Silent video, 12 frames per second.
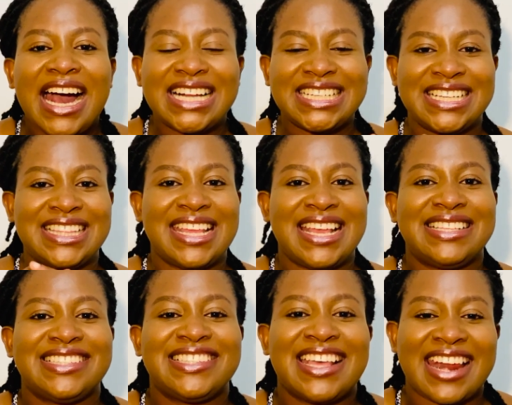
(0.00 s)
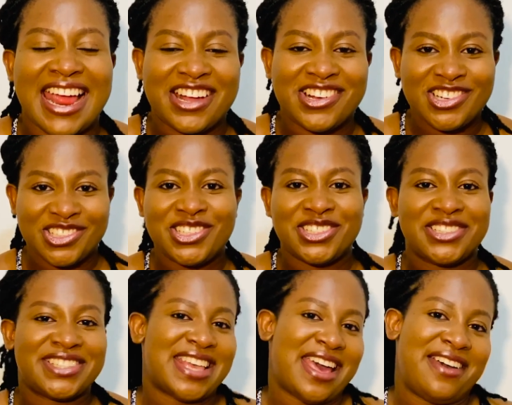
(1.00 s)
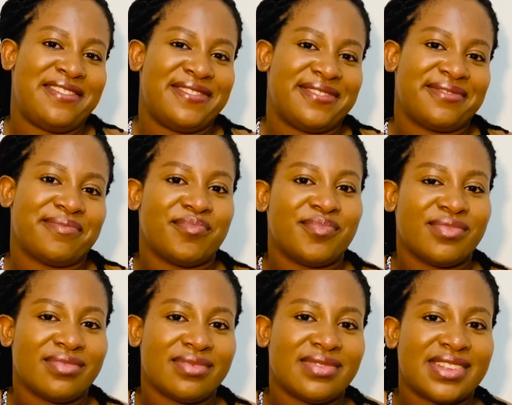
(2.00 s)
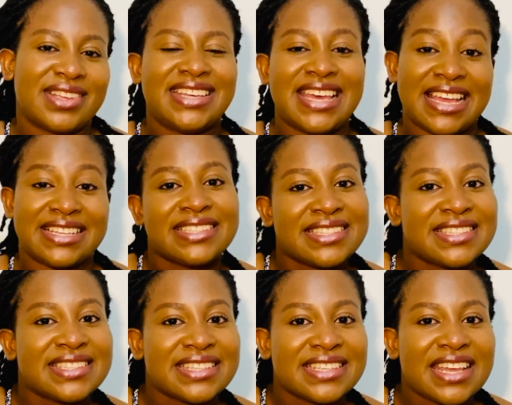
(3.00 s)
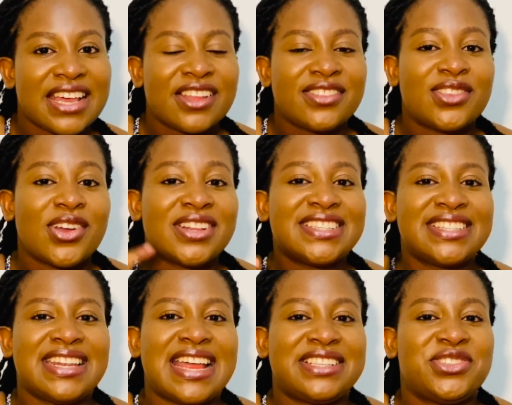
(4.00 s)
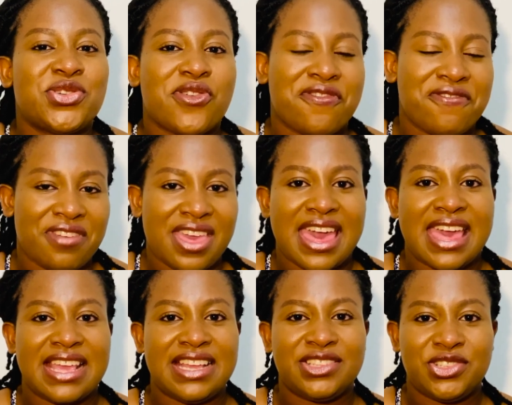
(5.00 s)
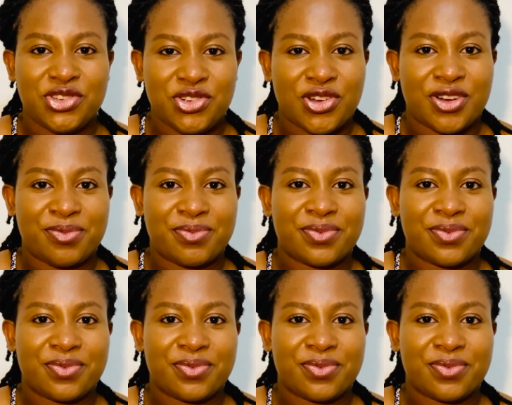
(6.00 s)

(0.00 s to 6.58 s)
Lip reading: things that I couldn't have. Yes, don't let your fear eat you up.